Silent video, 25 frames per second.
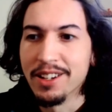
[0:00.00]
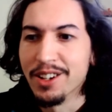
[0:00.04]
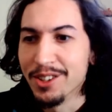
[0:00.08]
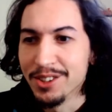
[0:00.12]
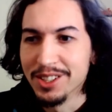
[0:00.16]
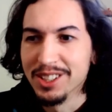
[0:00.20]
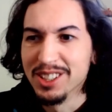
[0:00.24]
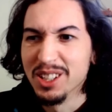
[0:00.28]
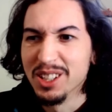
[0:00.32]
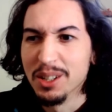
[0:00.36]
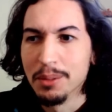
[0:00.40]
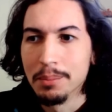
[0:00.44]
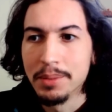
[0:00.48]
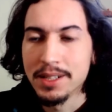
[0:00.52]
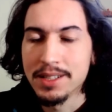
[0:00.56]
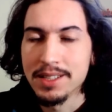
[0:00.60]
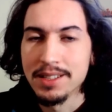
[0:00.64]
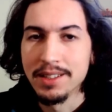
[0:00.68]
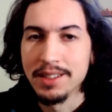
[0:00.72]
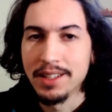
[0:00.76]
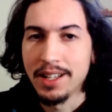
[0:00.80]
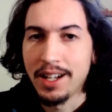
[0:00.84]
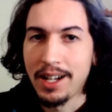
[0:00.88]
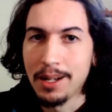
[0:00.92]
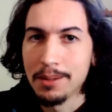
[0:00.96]
all the little bits
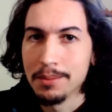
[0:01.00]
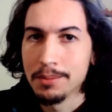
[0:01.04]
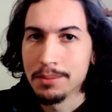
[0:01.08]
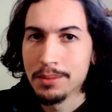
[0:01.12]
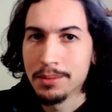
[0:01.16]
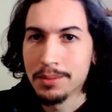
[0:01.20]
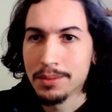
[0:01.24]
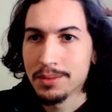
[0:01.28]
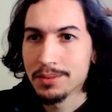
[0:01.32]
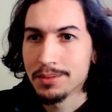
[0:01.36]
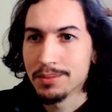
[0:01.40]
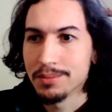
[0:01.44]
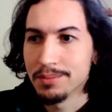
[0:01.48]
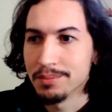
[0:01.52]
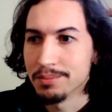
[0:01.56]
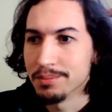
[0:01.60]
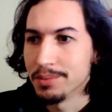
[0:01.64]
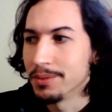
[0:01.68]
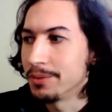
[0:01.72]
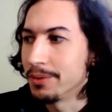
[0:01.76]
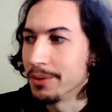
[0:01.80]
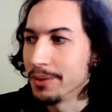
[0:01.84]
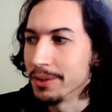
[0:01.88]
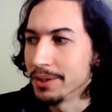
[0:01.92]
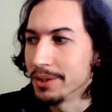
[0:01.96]
and knobs
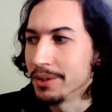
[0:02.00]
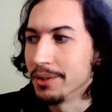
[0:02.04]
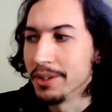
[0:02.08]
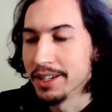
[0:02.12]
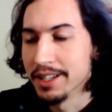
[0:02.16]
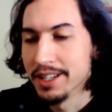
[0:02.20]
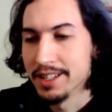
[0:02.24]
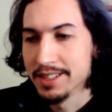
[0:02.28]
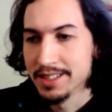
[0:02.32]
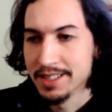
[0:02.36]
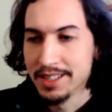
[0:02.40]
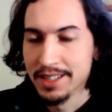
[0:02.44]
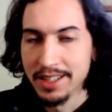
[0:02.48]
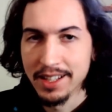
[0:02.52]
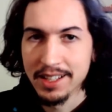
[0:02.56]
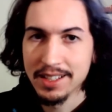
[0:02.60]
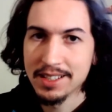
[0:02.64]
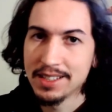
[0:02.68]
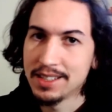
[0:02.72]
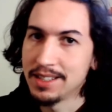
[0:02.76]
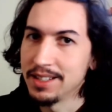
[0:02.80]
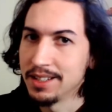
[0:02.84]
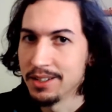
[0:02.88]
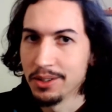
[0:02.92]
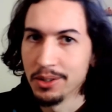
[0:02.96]
before going on to the
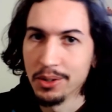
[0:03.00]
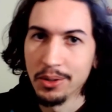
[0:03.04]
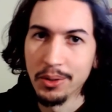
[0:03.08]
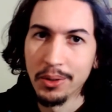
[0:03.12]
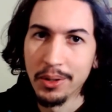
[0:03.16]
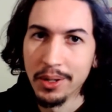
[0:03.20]
next thing